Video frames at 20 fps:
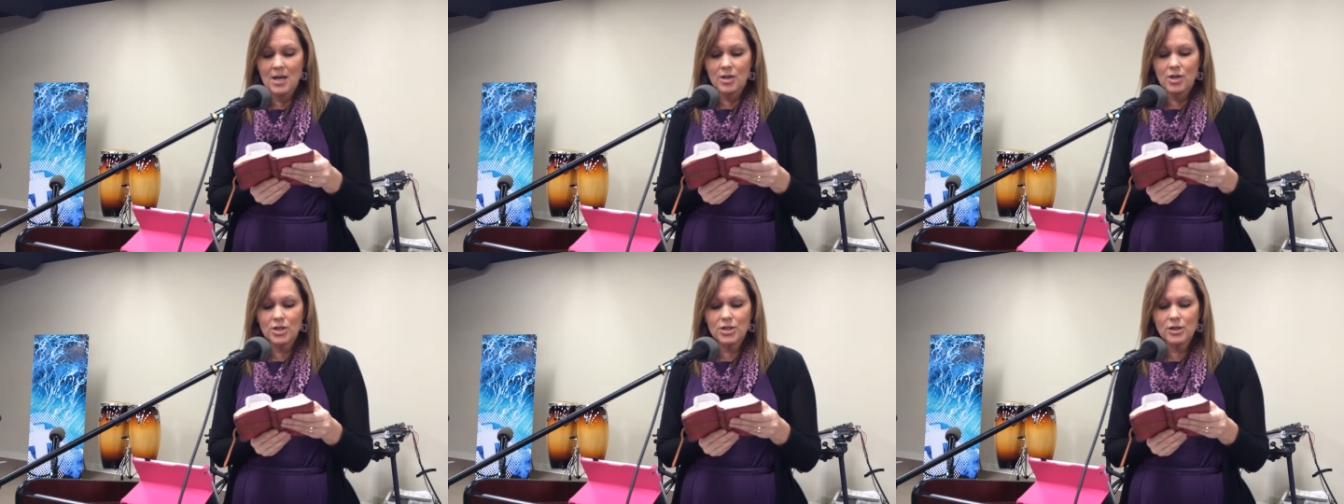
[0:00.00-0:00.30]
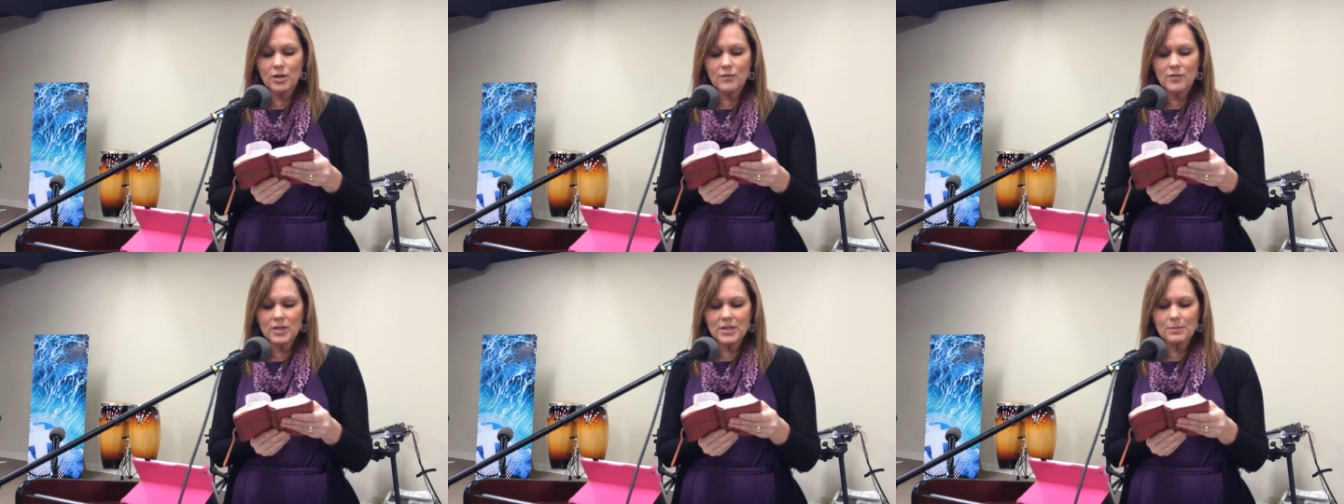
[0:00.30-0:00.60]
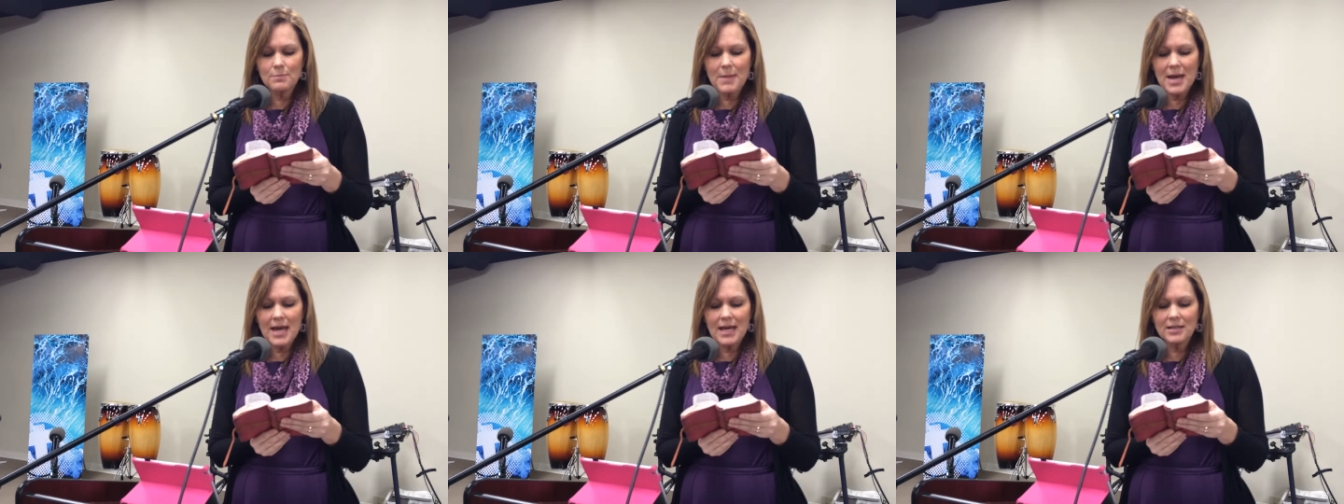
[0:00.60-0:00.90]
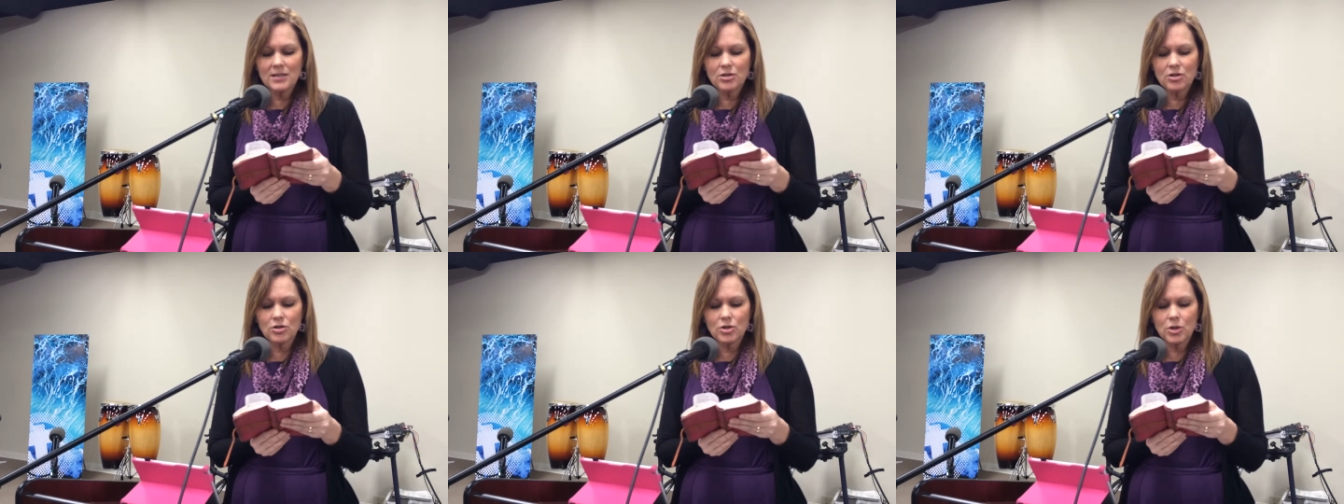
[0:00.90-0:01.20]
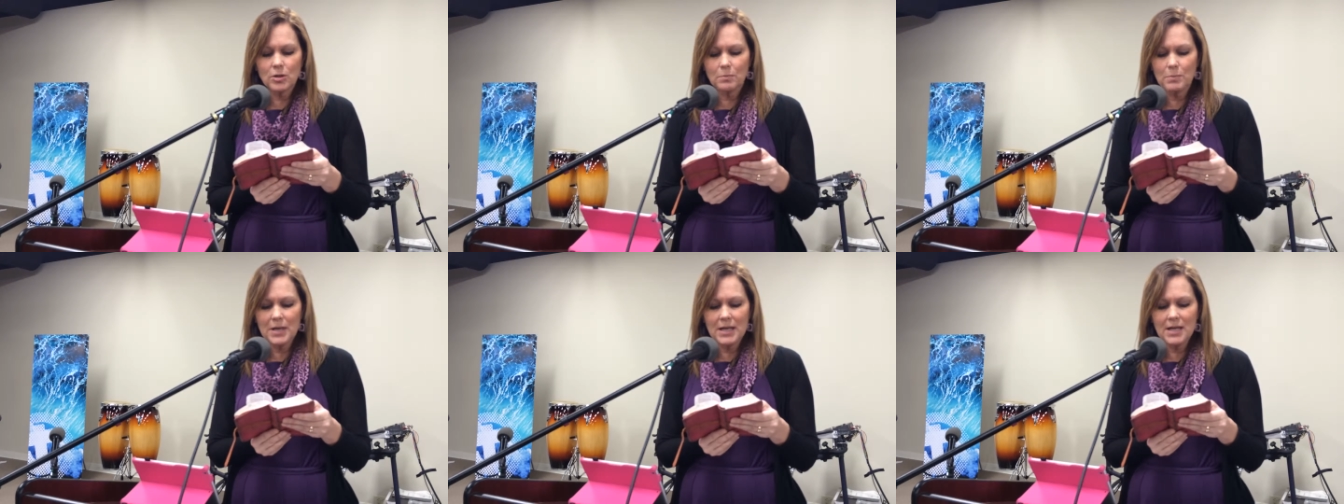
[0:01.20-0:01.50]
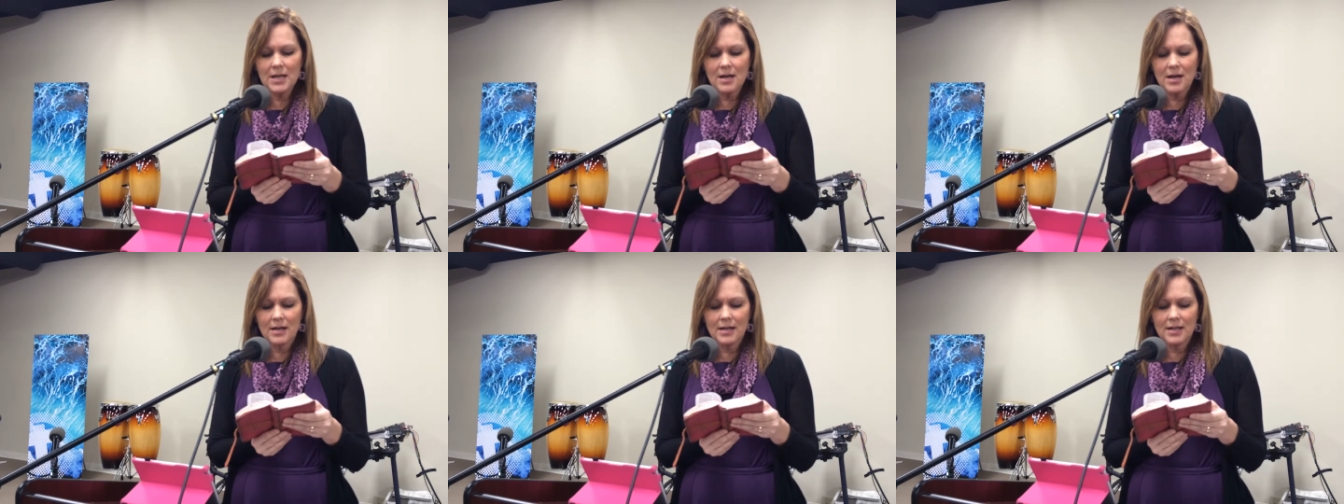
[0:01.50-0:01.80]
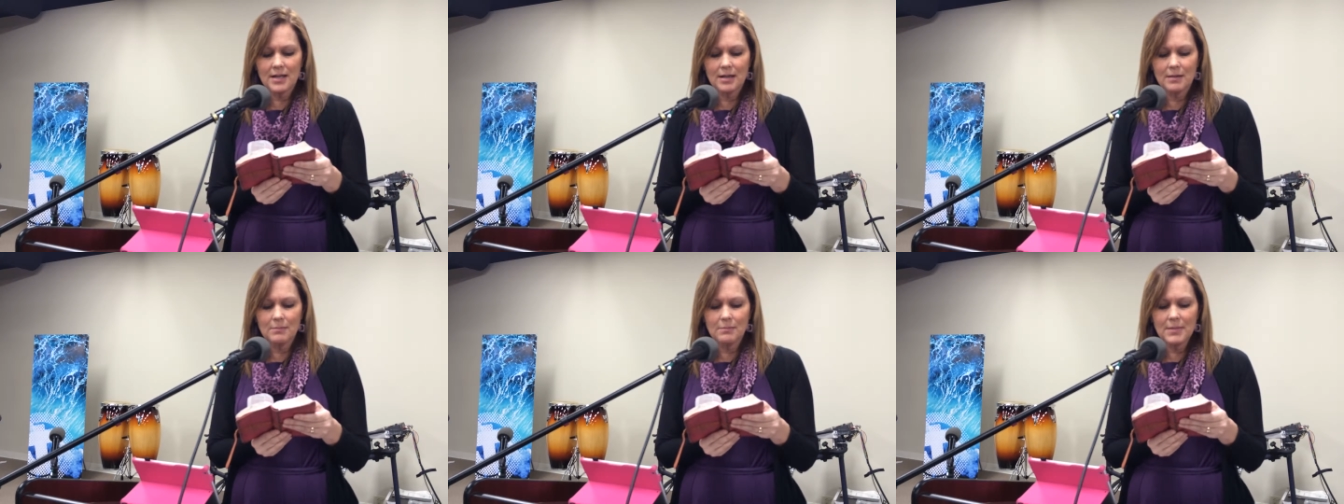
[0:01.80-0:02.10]
The servant's master took pity on
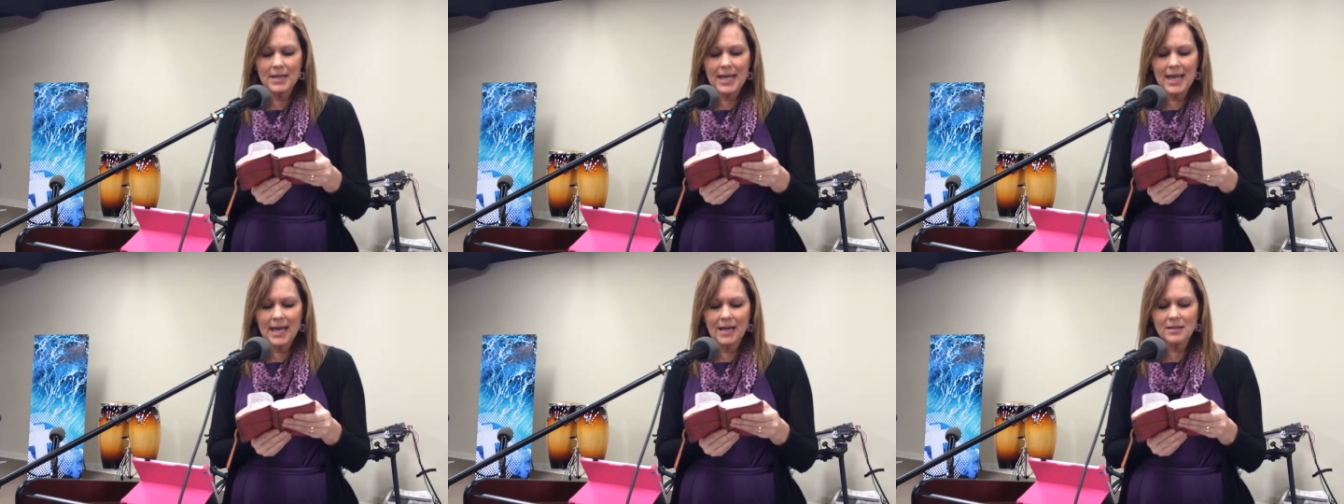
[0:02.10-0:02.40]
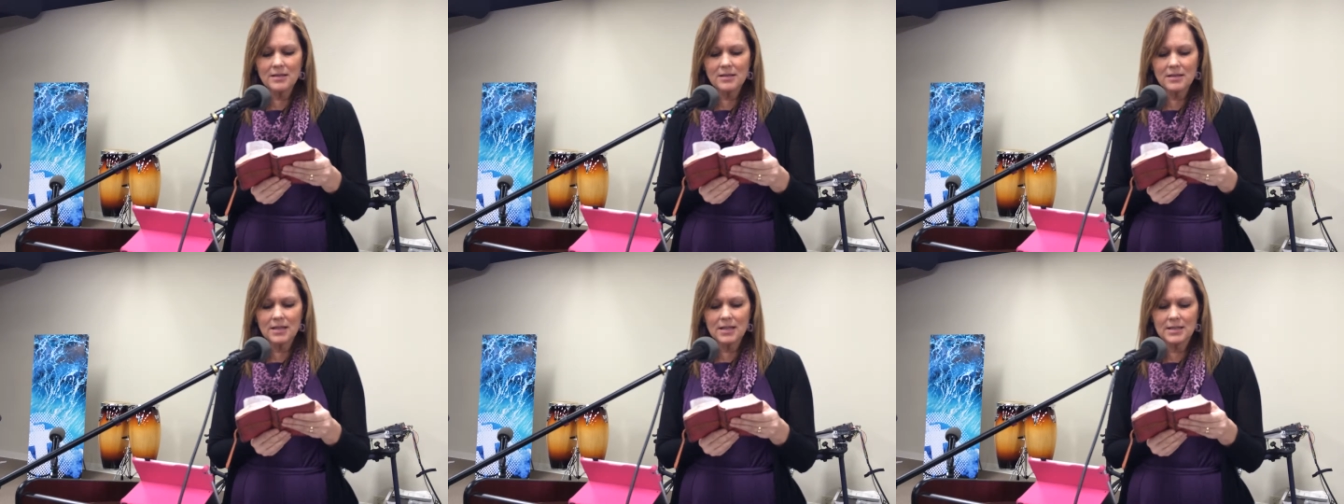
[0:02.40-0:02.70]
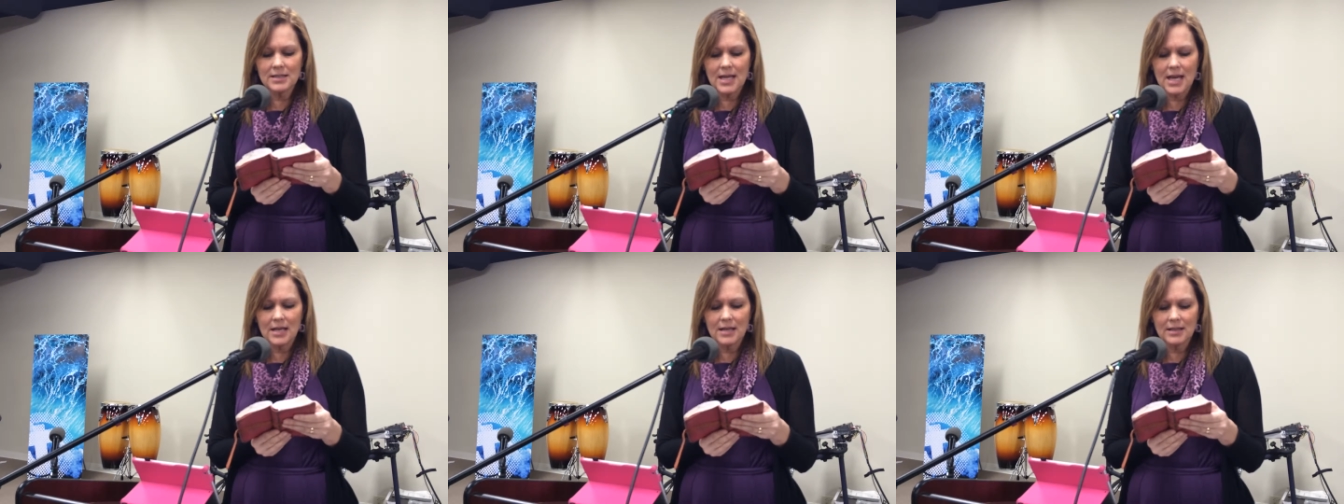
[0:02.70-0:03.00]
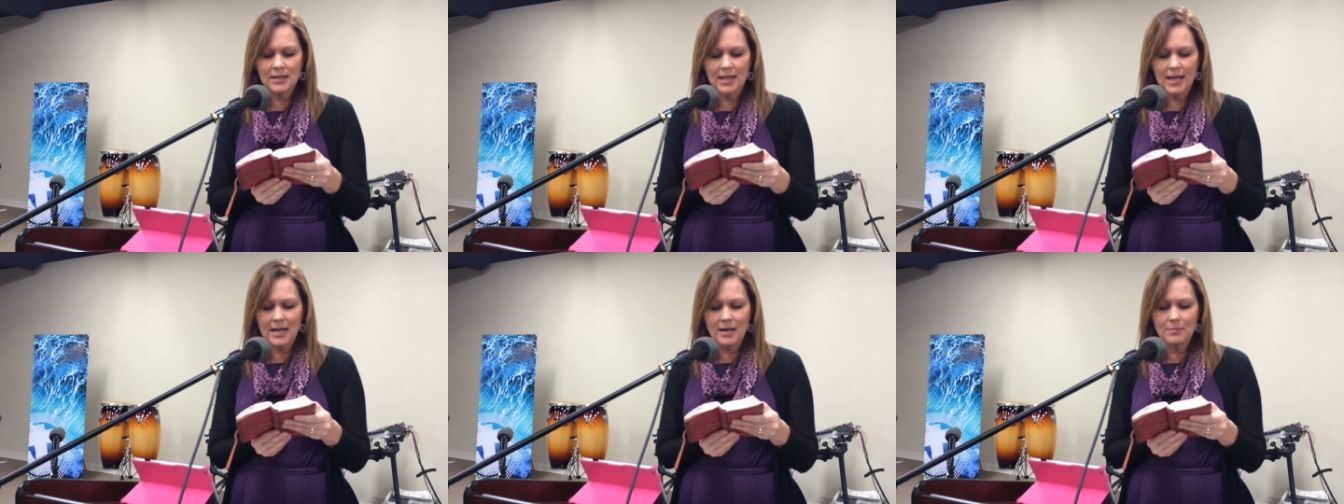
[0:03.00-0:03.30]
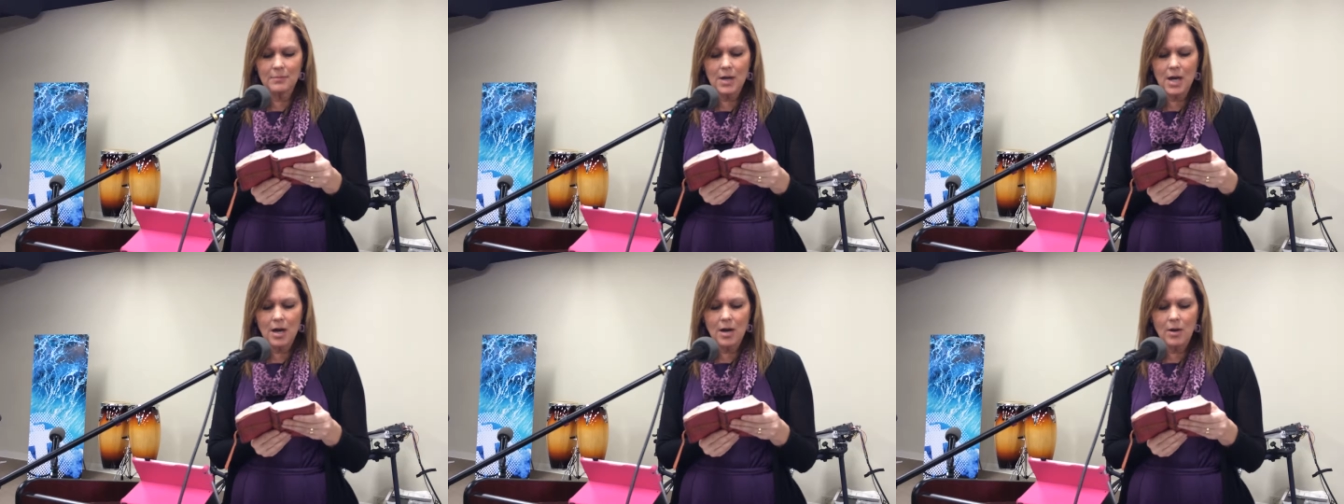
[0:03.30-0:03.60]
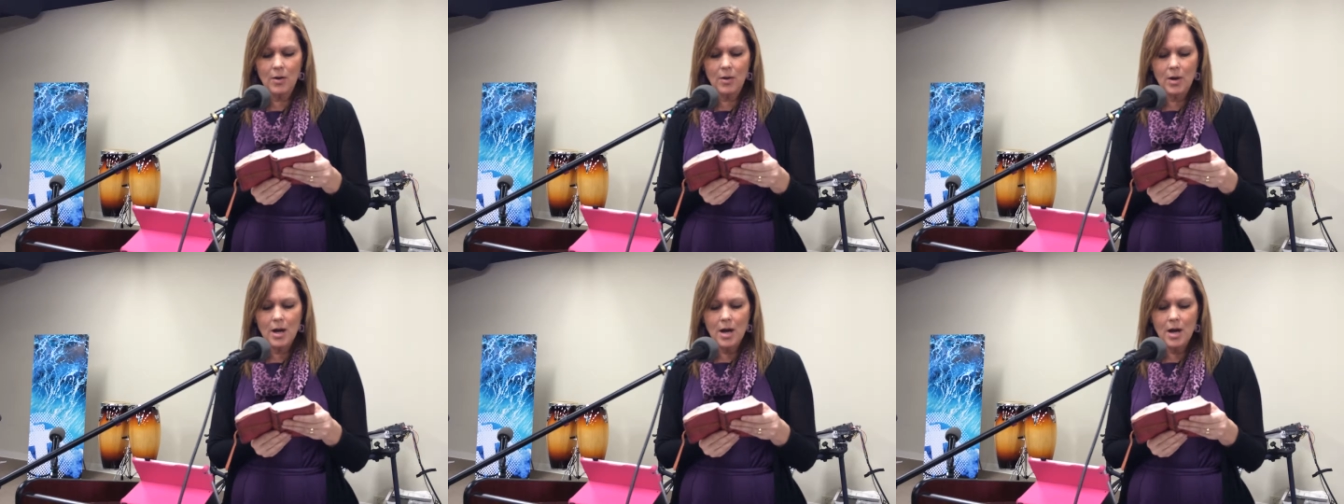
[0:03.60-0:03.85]
him, canceled the debt, and let him go.